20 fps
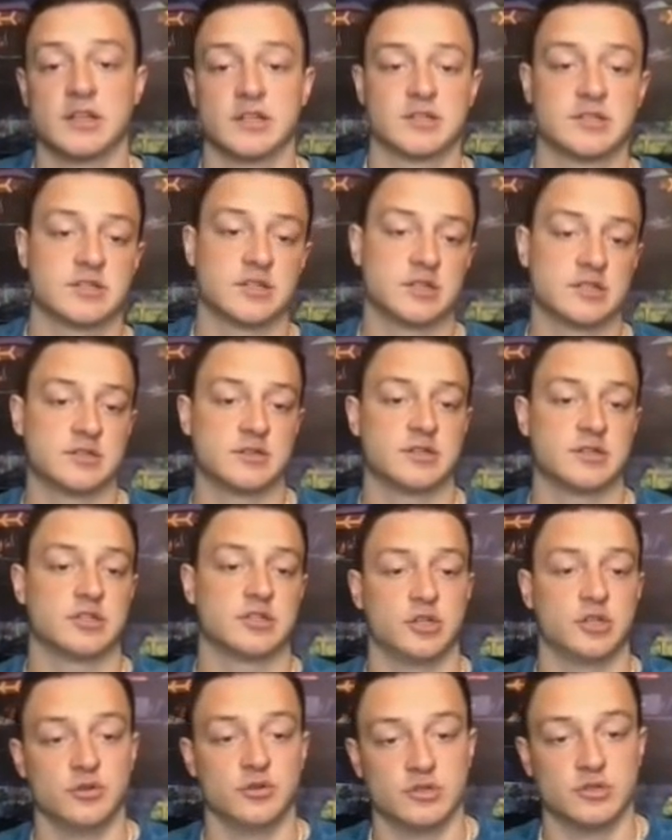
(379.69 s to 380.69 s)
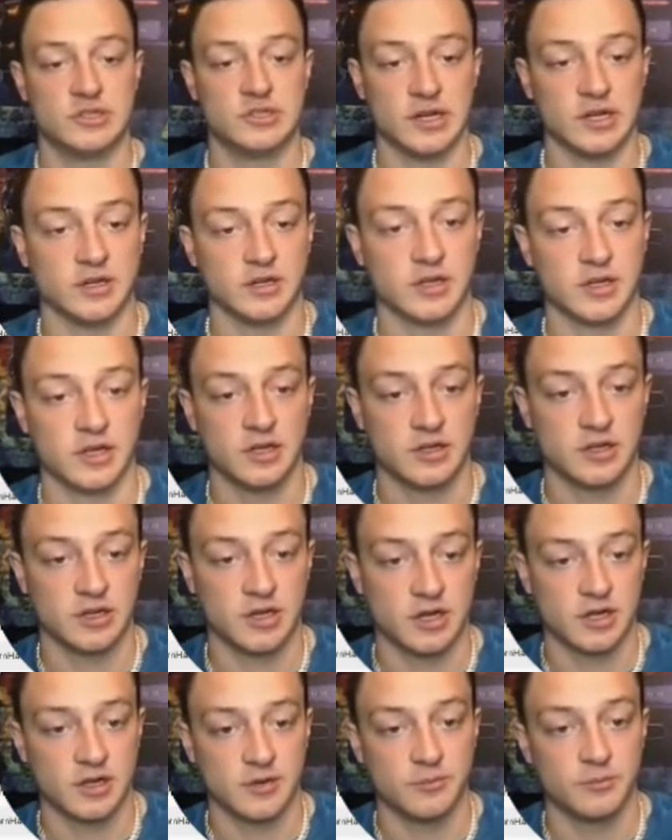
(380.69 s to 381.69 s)
It's a huge site. Okay, they
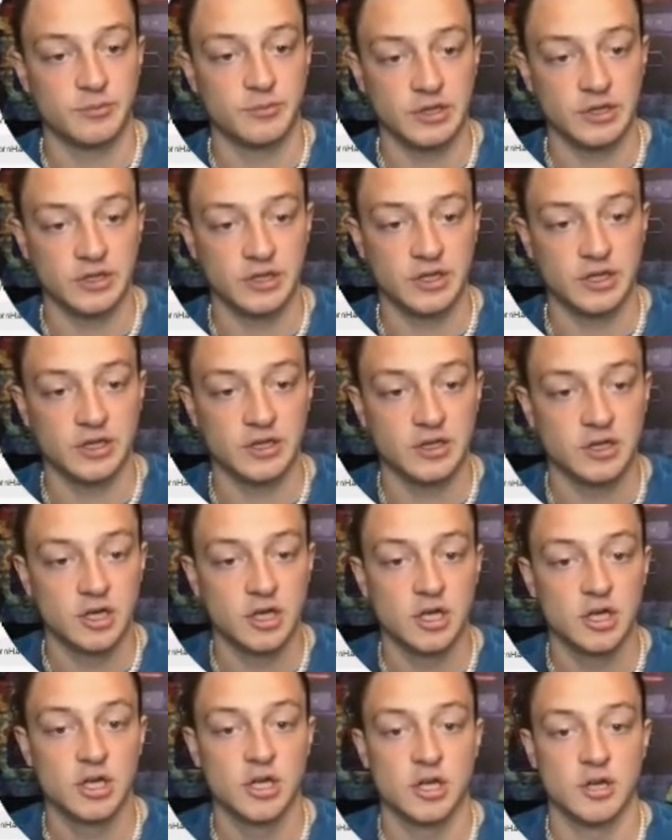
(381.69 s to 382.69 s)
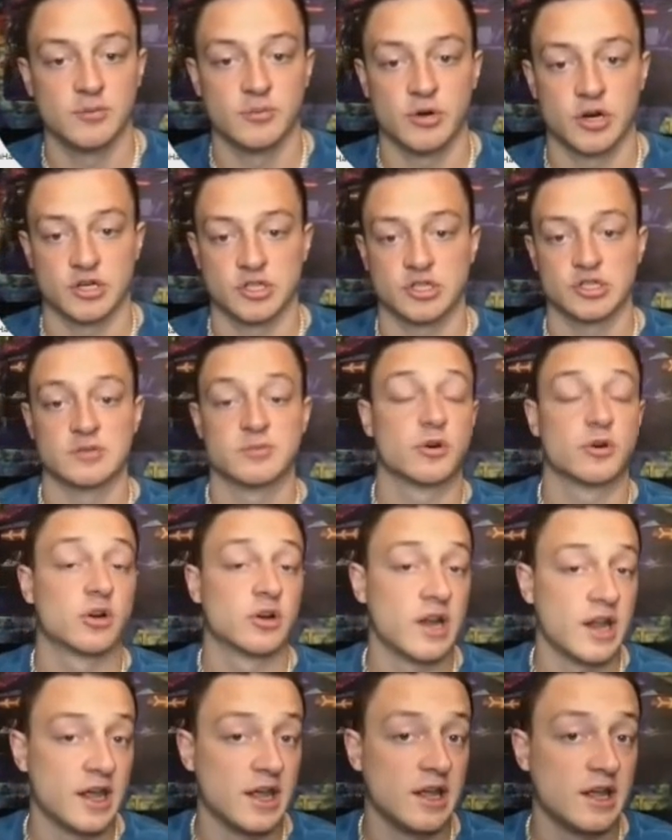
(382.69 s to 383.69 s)
got 1 billion impressions per
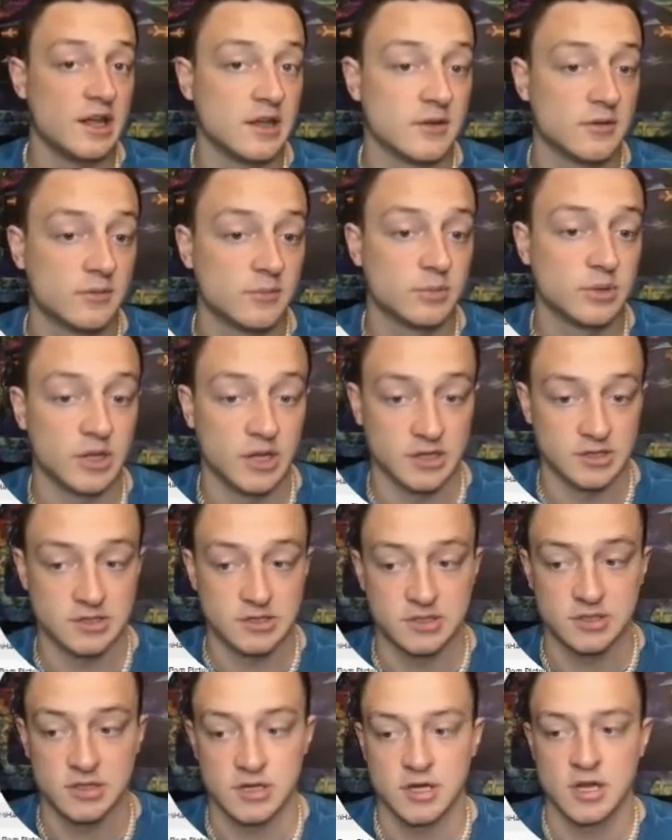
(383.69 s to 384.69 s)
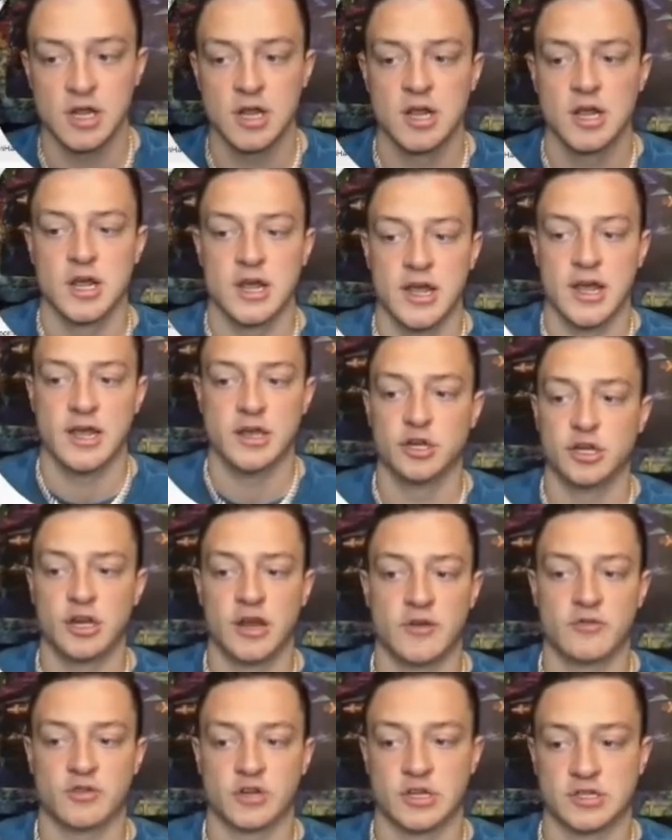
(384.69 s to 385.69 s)
day plus, and you can
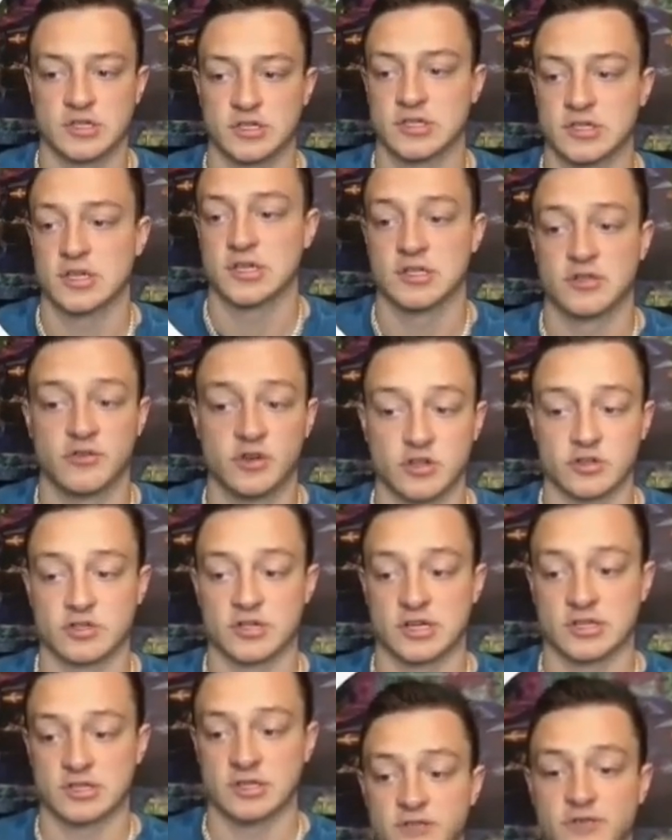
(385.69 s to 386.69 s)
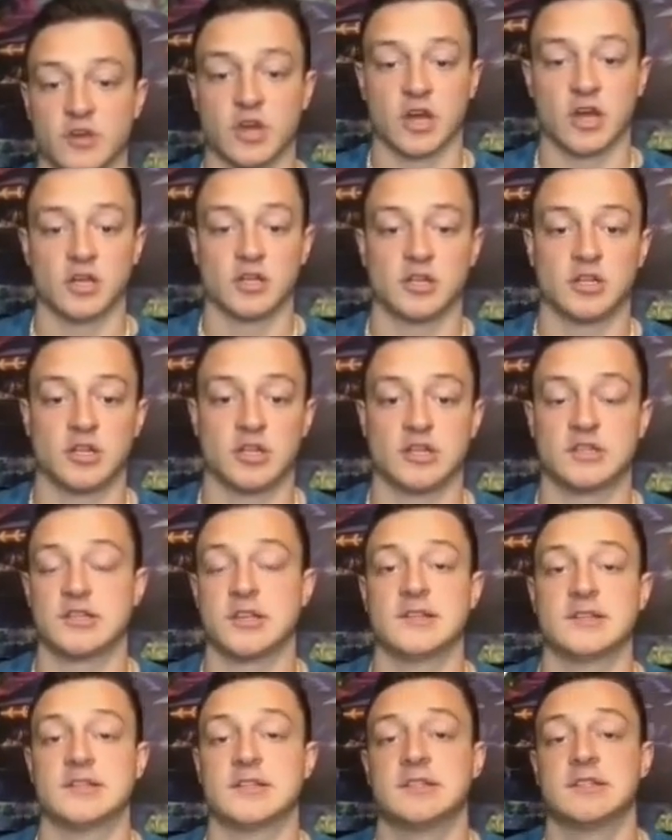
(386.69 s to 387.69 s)
advertise on tons of other sites they've got.
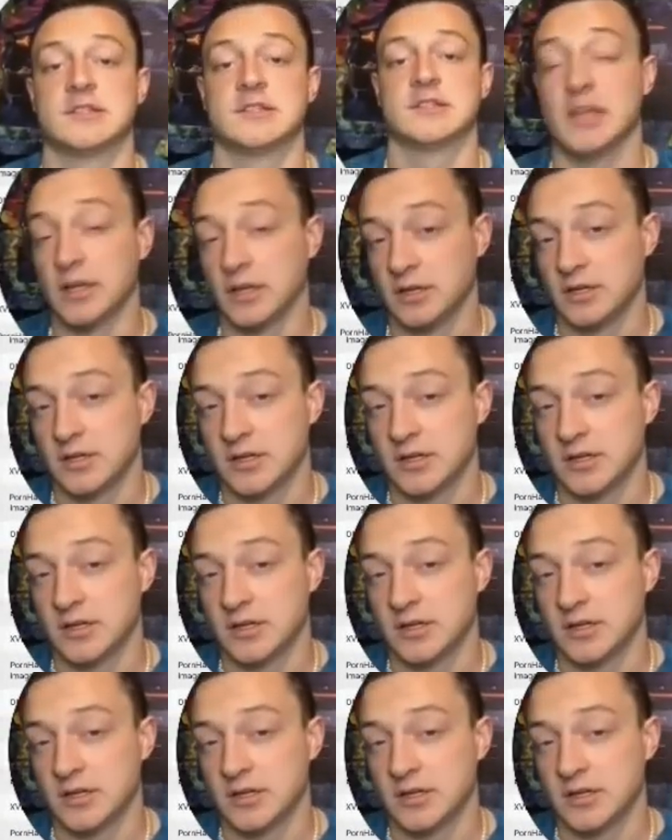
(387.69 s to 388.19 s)
It's insane.